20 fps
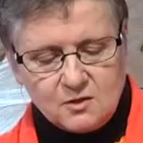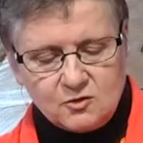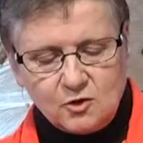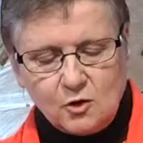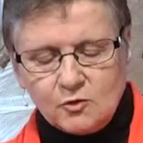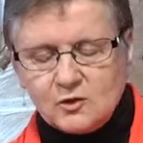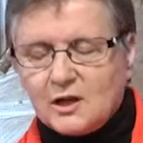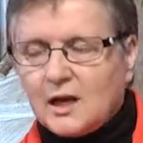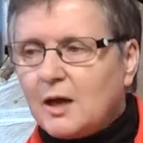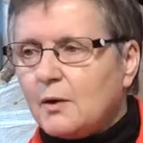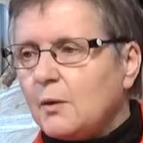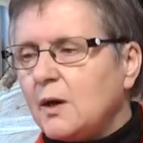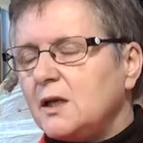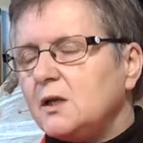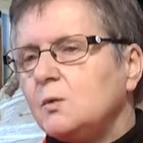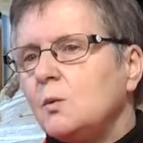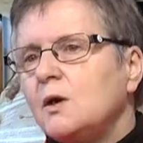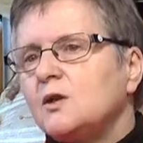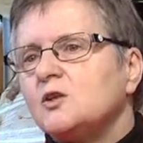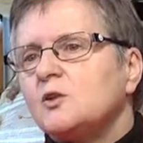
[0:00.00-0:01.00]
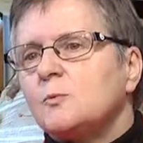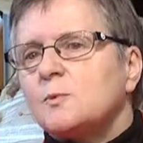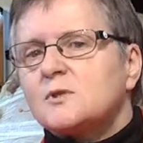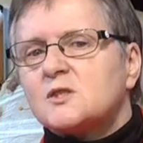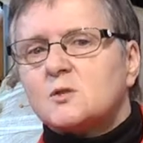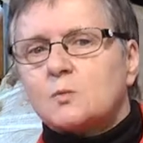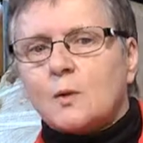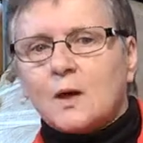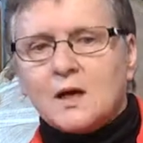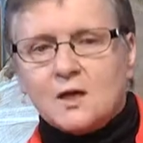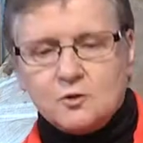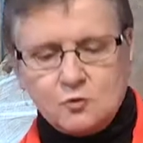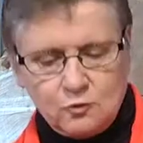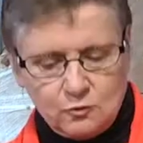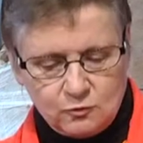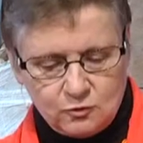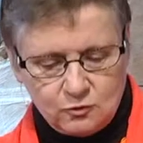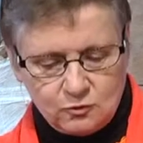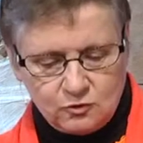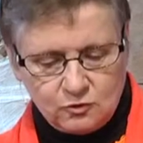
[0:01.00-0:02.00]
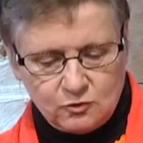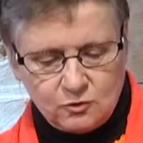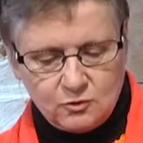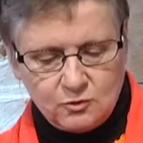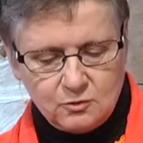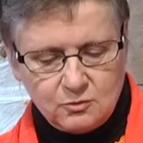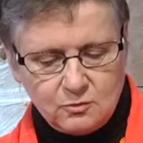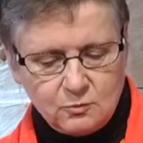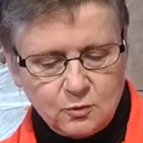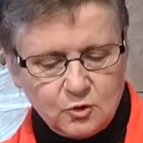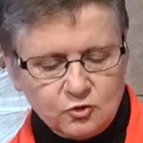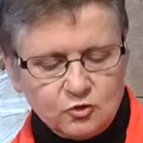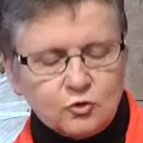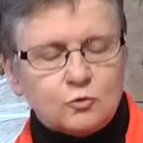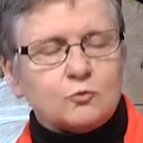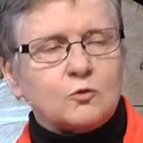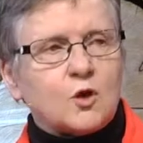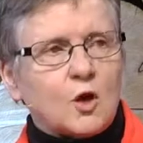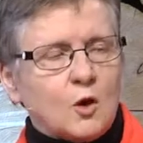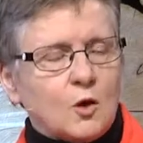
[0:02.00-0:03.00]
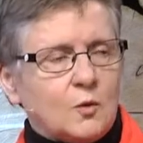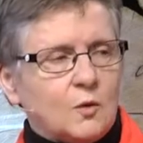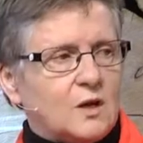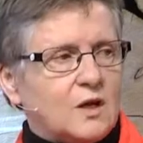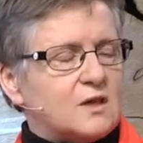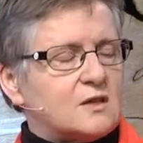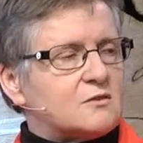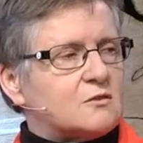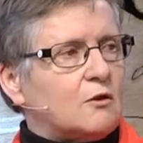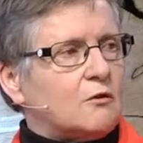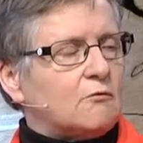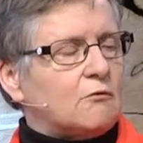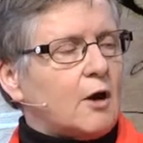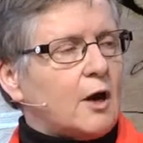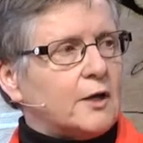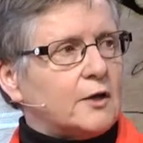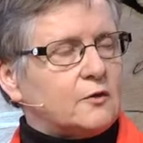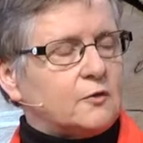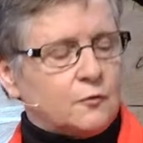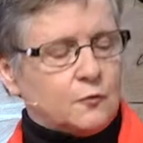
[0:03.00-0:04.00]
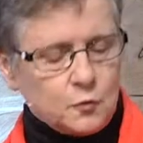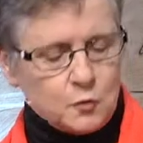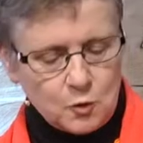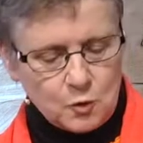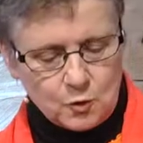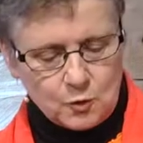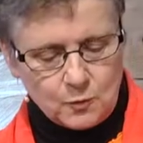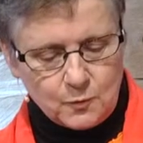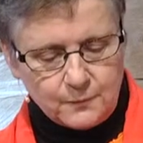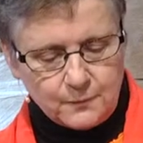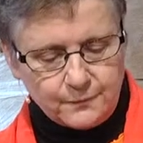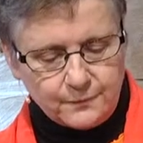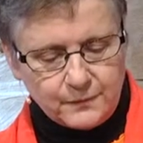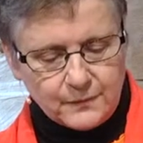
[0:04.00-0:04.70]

Don't allow anyone to persuade you to do what you know is not right for you.